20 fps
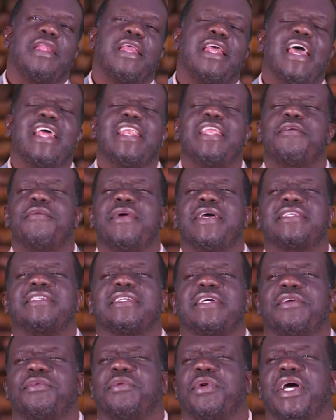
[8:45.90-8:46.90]
And they went,
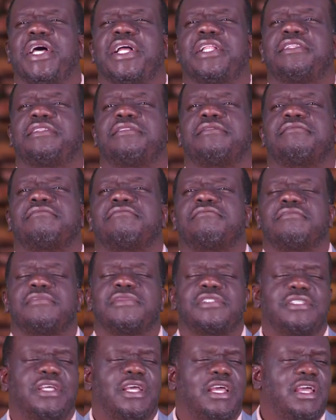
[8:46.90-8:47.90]
well,
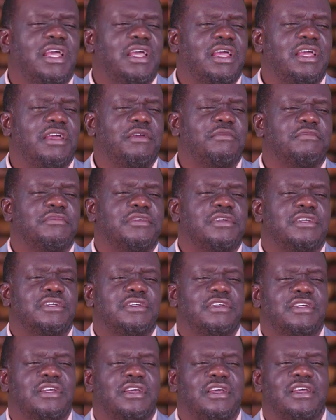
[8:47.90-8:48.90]
uh,
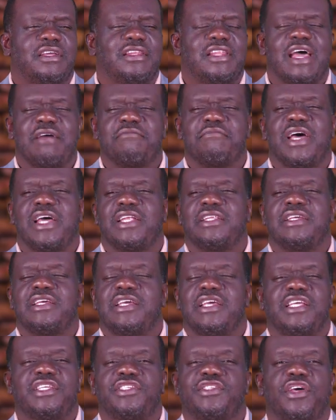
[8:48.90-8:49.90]
uh, that man
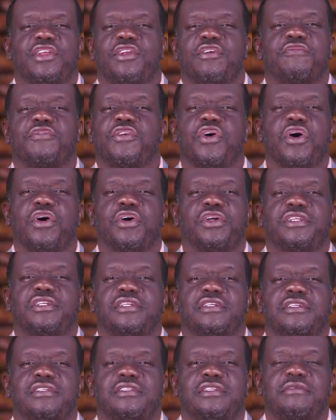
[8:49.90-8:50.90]
is not of God.
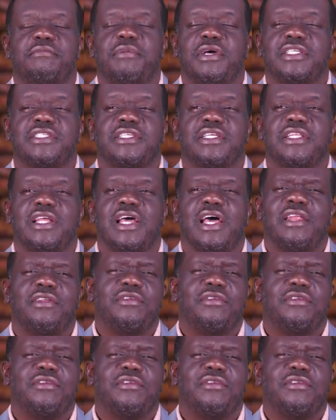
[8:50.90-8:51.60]
The man said, I